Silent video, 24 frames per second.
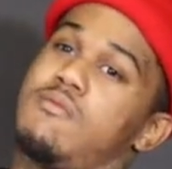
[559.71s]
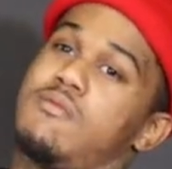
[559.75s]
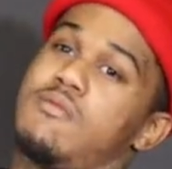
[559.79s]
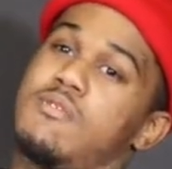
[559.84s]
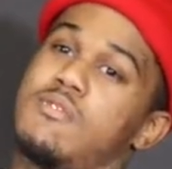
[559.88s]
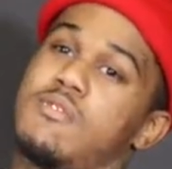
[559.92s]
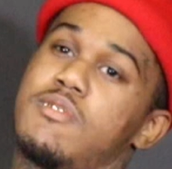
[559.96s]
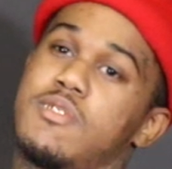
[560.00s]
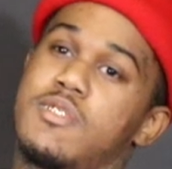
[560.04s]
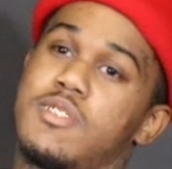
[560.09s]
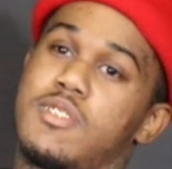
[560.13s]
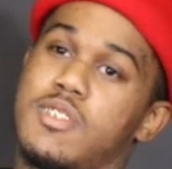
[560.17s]

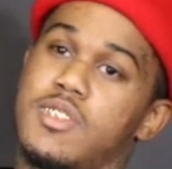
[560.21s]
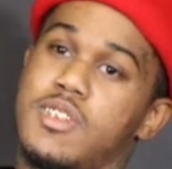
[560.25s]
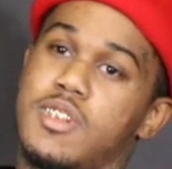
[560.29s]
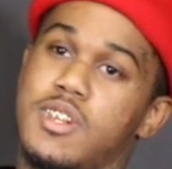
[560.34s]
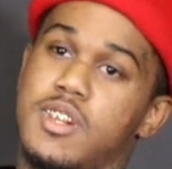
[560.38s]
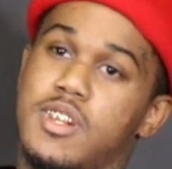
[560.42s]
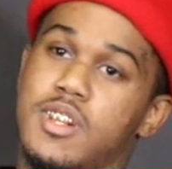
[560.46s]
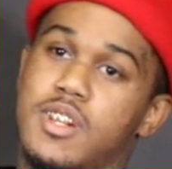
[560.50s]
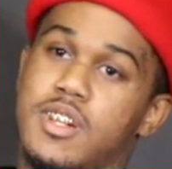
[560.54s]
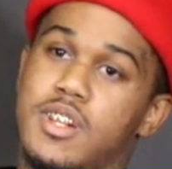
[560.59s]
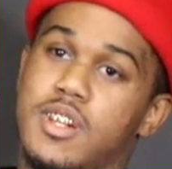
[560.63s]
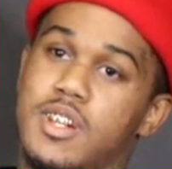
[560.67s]
Motherfucker just hate you
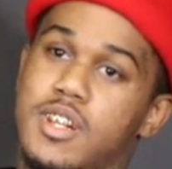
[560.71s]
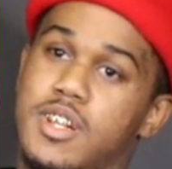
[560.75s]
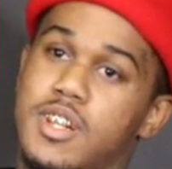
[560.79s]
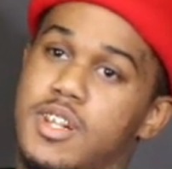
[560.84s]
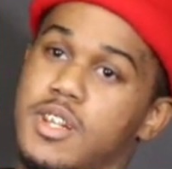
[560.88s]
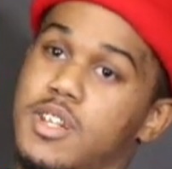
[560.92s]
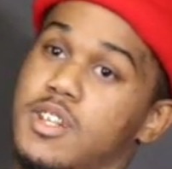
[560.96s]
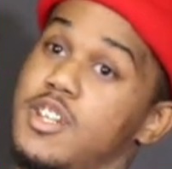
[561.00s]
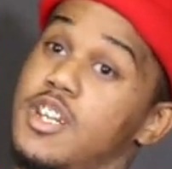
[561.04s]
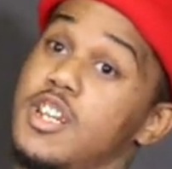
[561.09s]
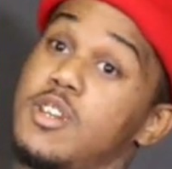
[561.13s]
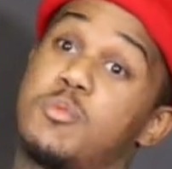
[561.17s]
just because
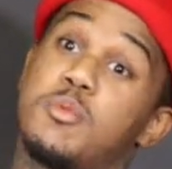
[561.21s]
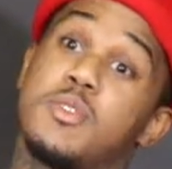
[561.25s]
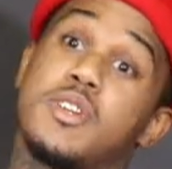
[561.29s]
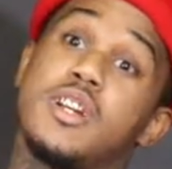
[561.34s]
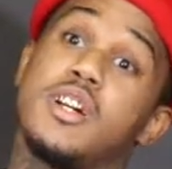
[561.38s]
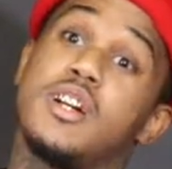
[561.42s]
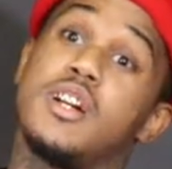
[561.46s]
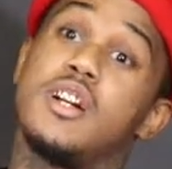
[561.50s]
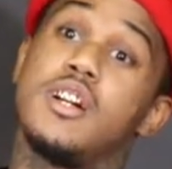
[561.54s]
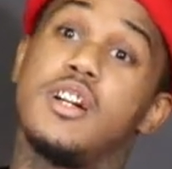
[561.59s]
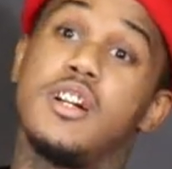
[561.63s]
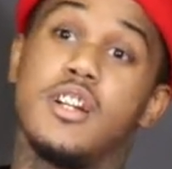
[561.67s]
of that. Just
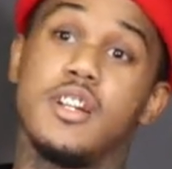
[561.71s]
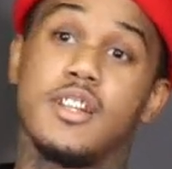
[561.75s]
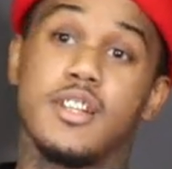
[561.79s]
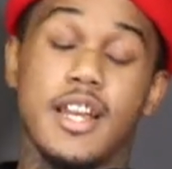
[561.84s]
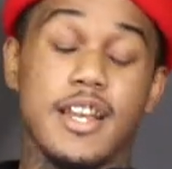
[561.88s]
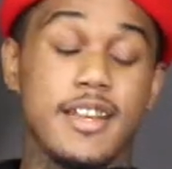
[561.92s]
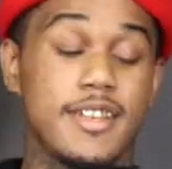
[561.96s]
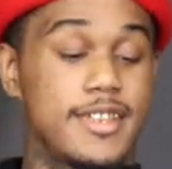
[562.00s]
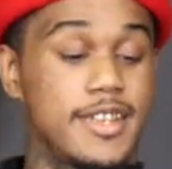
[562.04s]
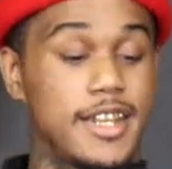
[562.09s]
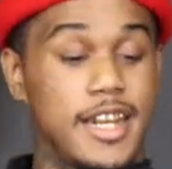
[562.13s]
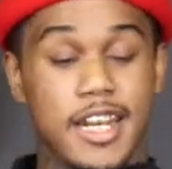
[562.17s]
because.
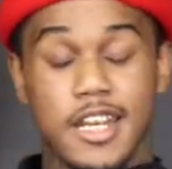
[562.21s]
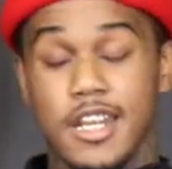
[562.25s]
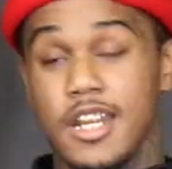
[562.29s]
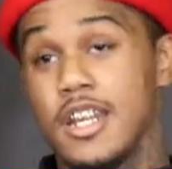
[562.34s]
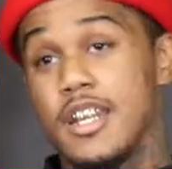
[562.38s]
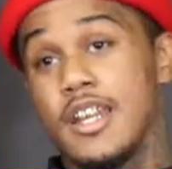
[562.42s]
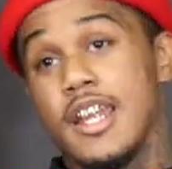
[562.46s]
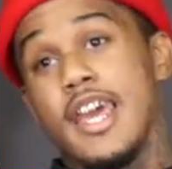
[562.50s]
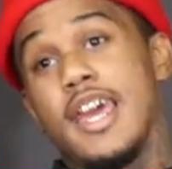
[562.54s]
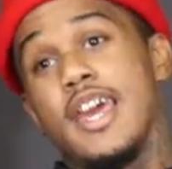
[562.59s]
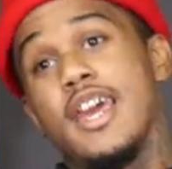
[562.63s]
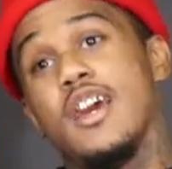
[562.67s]
I seen
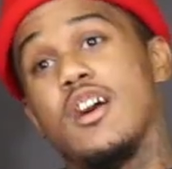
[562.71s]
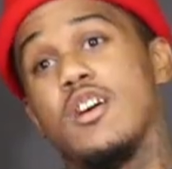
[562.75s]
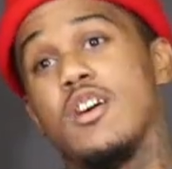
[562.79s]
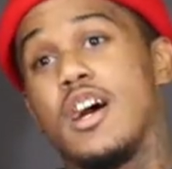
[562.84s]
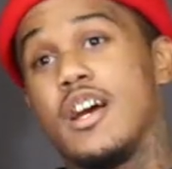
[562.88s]
it now.